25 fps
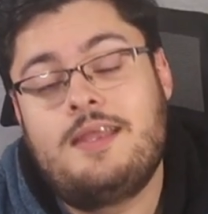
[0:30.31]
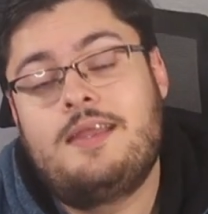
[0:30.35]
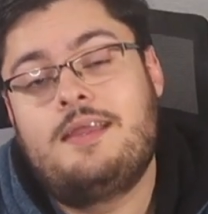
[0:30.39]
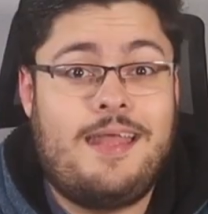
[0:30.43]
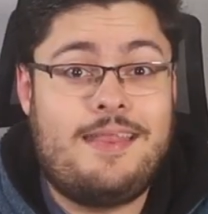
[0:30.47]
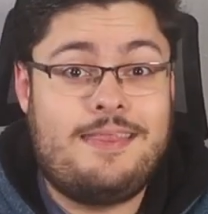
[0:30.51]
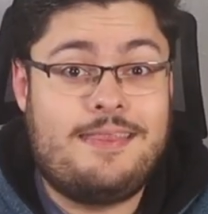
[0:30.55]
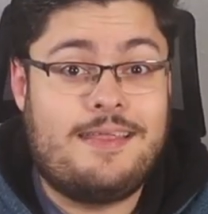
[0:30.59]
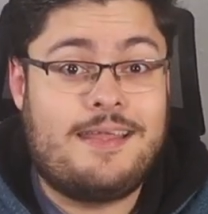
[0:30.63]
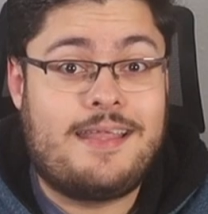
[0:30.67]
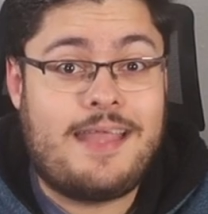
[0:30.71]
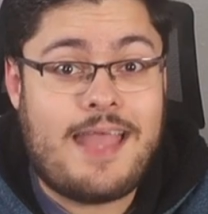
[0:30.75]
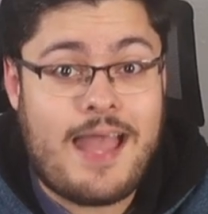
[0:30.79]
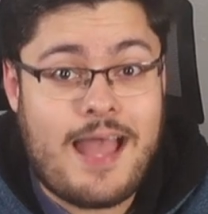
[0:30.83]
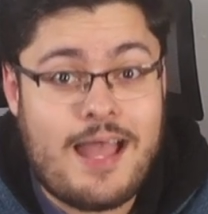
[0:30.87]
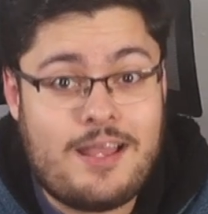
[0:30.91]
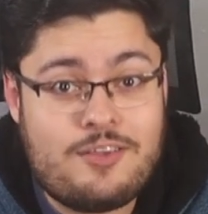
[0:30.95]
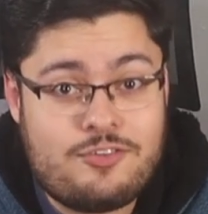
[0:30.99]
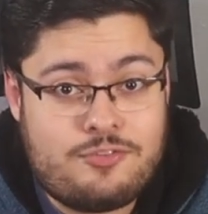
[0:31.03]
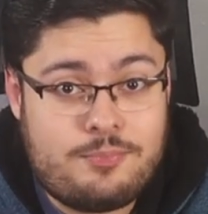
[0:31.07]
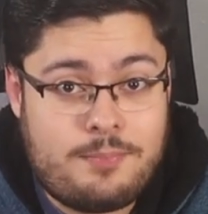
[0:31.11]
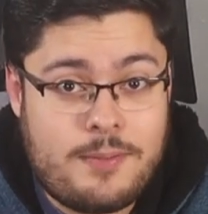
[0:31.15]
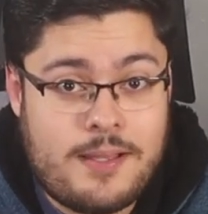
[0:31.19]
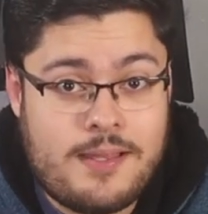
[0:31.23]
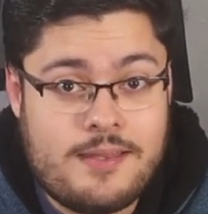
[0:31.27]
And the
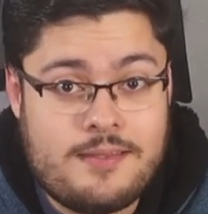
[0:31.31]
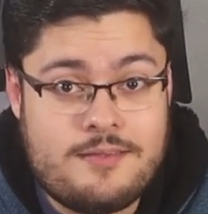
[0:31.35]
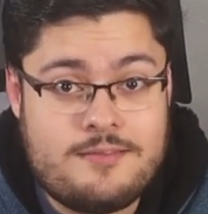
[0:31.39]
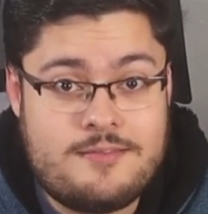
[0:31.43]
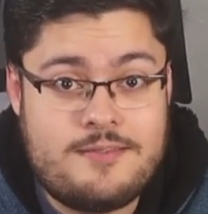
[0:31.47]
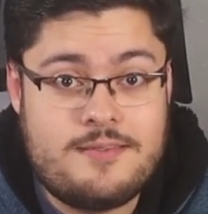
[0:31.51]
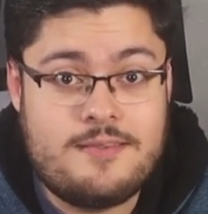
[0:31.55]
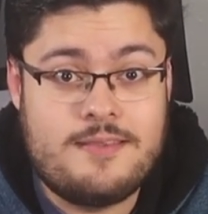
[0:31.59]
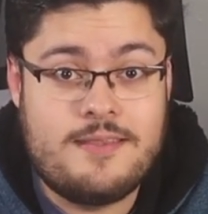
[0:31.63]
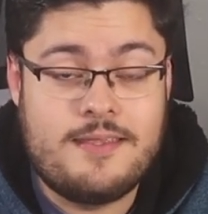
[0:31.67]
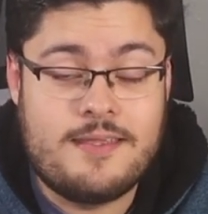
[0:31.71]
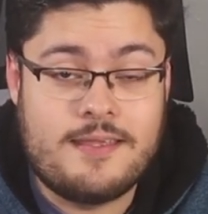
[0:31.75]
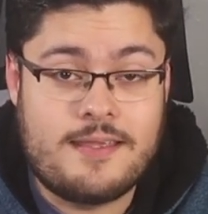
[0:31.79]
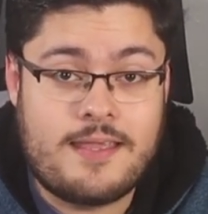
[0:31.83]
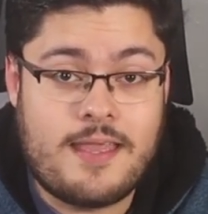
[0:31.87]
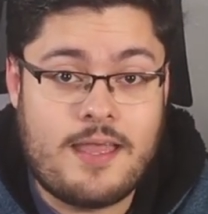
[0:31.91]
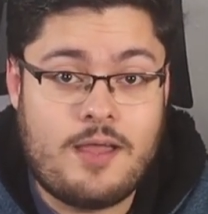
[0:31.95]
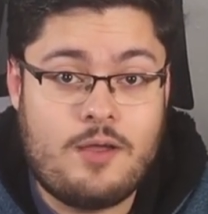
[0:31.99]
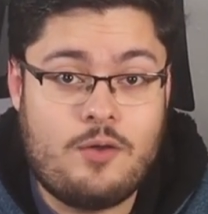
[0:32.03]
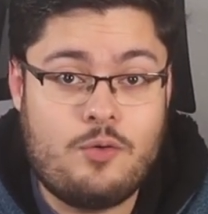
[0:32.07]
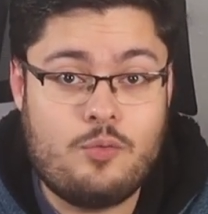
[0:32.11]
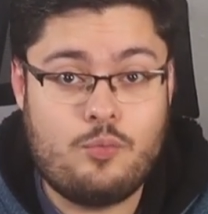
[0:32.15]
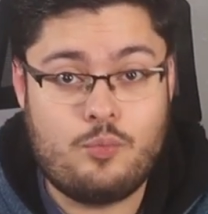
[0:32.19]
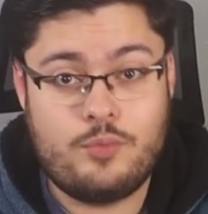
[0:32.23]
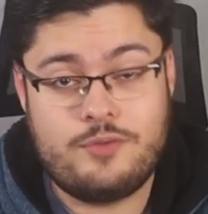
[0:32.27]
cash balance of the
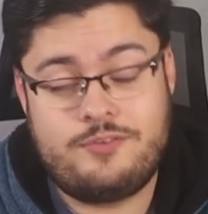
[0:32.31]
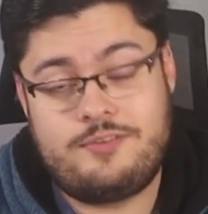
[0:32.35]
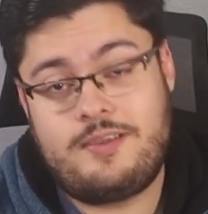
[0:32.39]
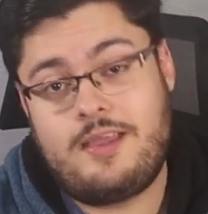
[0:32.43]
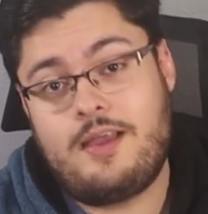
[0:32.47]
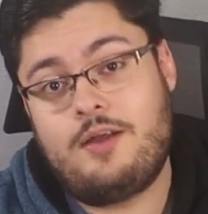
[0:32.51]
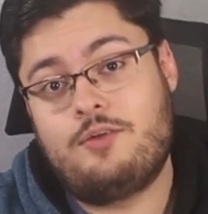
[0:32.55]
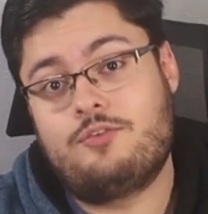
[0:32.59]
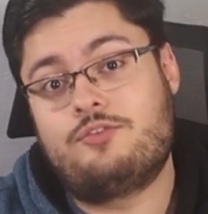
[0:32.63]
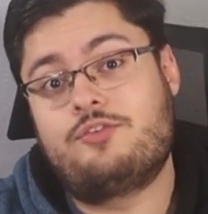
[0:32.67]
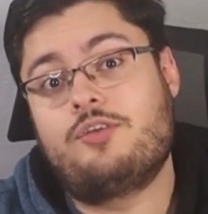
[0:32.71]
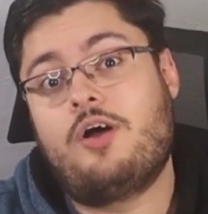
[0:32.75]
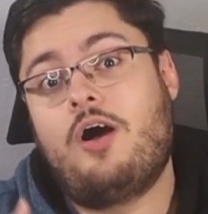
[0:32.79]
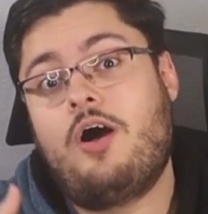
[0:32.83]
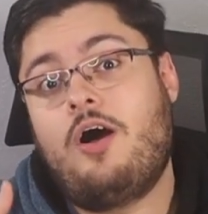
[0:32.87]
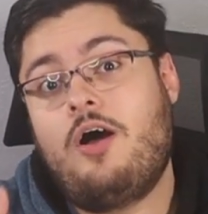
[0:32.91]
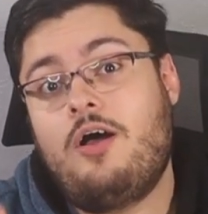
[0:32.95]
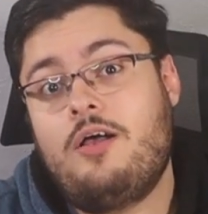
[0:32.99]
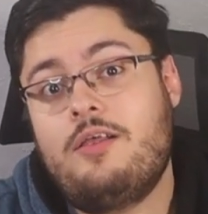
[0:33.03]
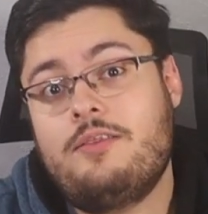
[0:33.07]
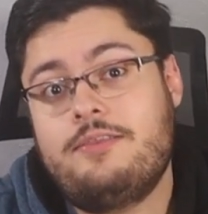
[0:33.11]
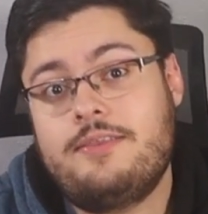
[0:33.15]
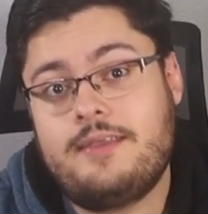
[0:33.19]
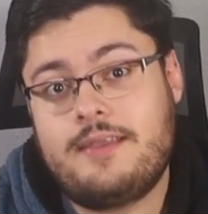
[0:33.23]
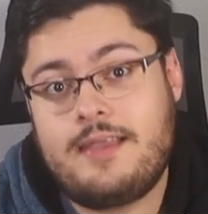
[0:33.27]
account, which counts
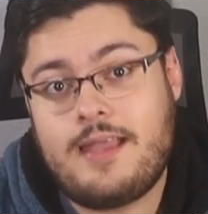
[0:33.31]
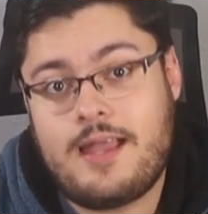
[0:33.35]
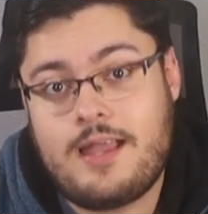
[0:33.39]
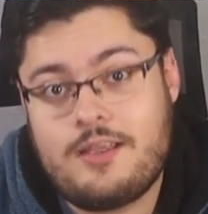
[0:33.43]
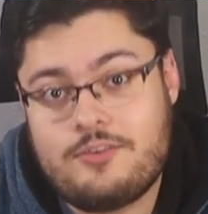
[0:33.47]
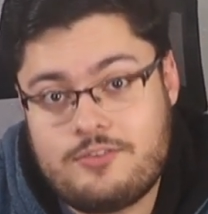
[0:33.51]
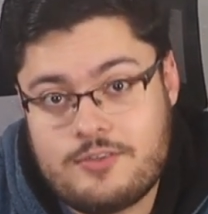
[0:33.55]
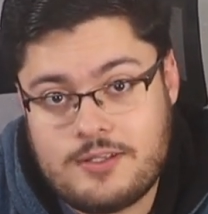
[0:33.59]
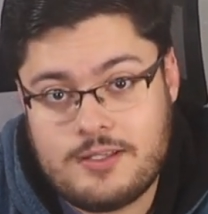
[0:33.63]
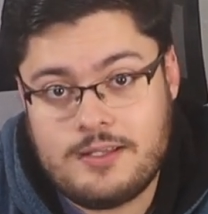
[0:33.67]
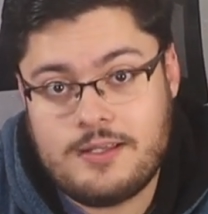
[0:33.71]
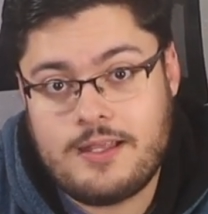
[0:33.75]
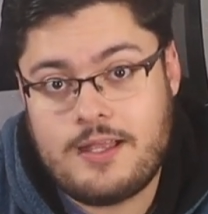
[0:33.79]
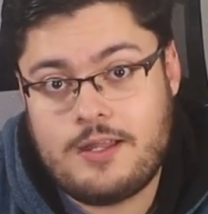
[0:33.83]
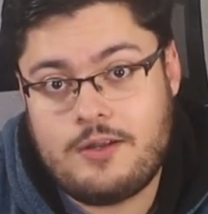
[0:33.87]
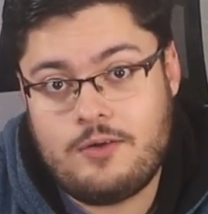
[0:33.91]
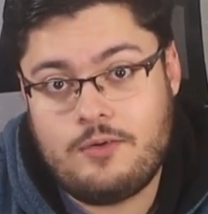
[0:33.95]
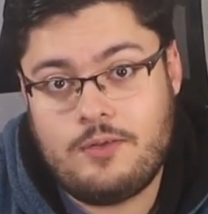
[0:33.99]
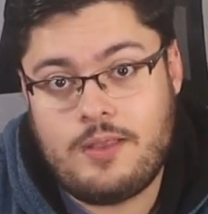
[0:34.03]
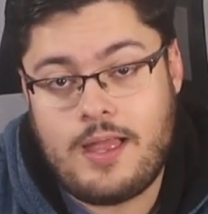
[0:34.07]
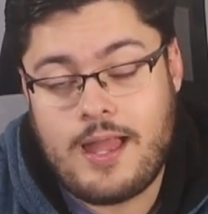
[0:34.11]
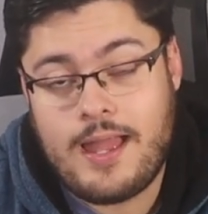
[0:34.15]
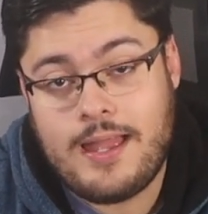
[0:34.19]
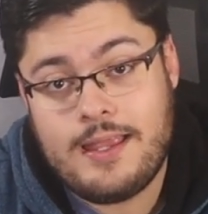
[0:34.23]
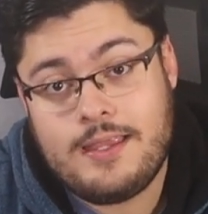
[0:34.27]
all the cash
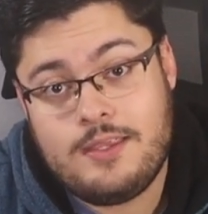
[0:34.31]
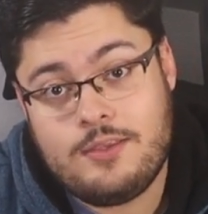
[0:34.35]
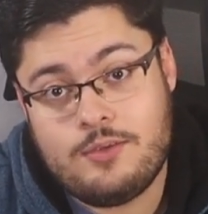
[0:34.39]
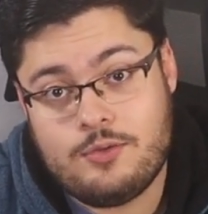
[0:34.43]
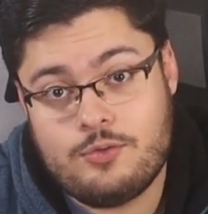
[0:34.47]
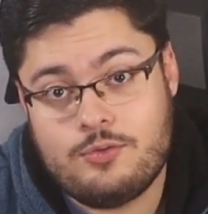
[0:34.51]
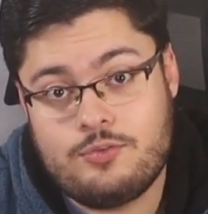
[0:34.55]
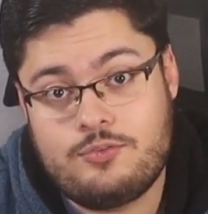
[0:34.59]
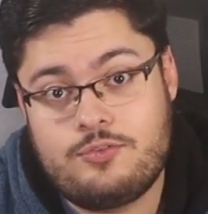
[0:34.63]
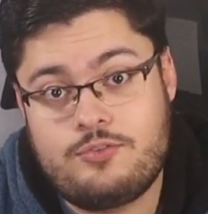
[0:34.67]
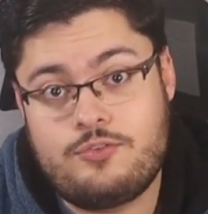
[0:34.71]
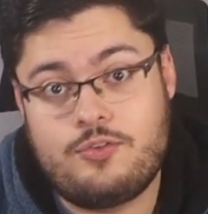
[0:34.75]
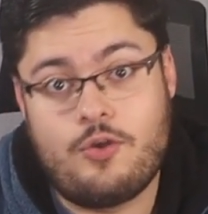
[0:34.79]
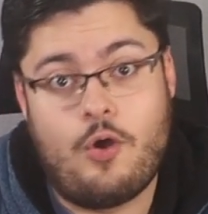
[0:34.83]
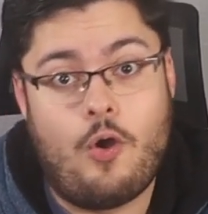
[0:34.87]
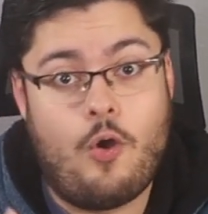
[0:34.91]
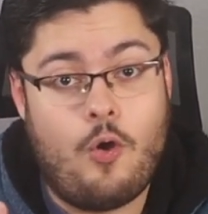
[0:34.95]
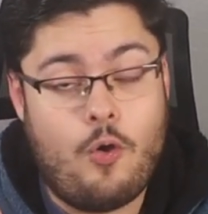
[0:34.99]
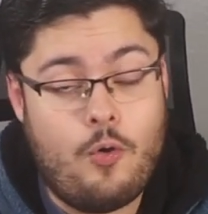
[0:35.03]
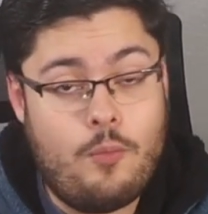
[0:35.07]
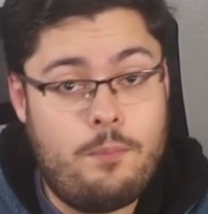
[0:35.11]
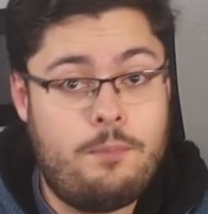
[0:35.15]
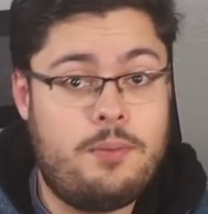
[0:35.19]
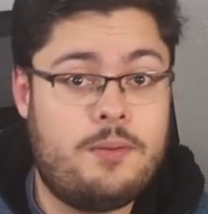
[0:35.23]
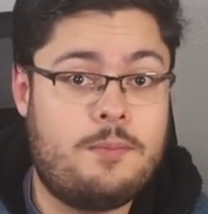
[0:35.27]
collateral I used to
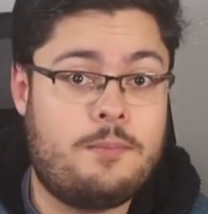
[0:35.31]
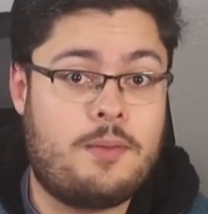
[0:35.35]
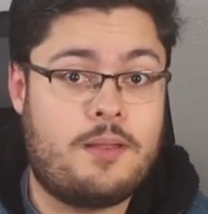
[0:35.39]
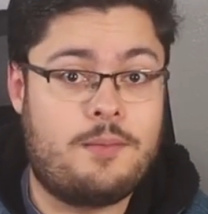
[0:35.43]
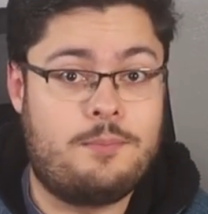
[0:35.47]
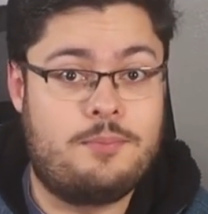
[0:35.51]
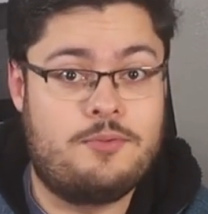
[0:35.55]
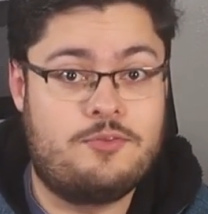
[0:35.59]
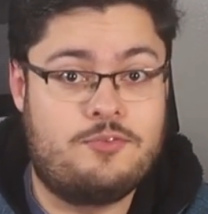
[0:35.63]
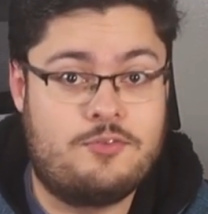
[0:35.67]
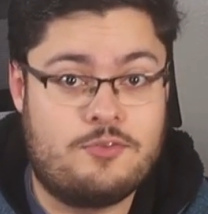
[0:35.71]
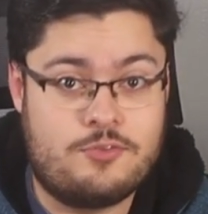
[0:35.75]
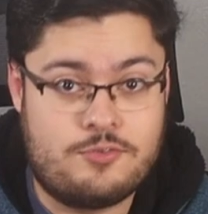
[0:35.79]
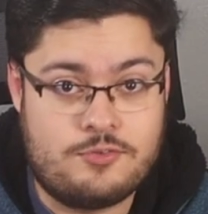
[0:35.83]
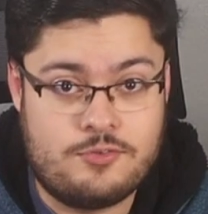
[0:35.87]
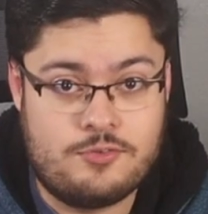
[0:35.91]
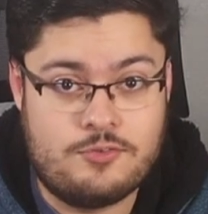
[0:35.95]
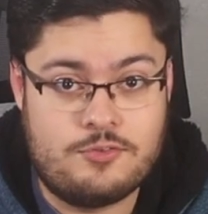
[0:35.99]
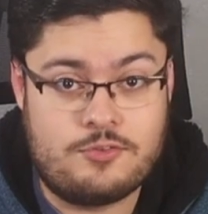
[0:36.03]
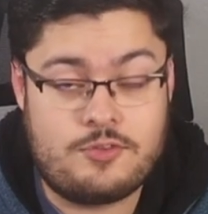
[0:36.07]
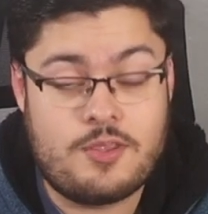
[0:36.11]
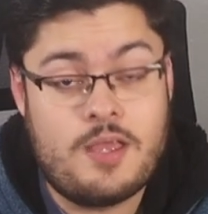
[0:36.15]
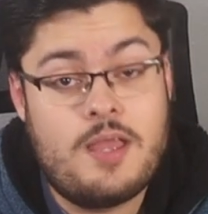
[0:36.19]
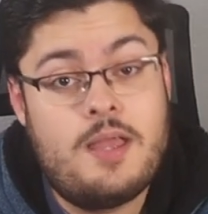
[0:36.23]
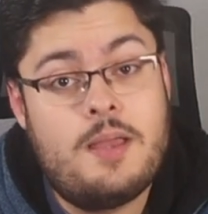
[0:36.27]
open my
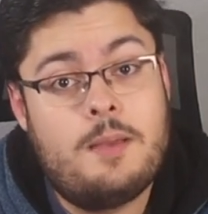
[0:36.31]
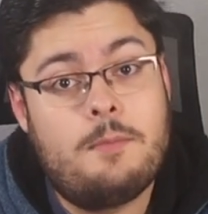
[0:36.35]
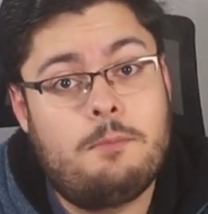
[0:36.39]
positions,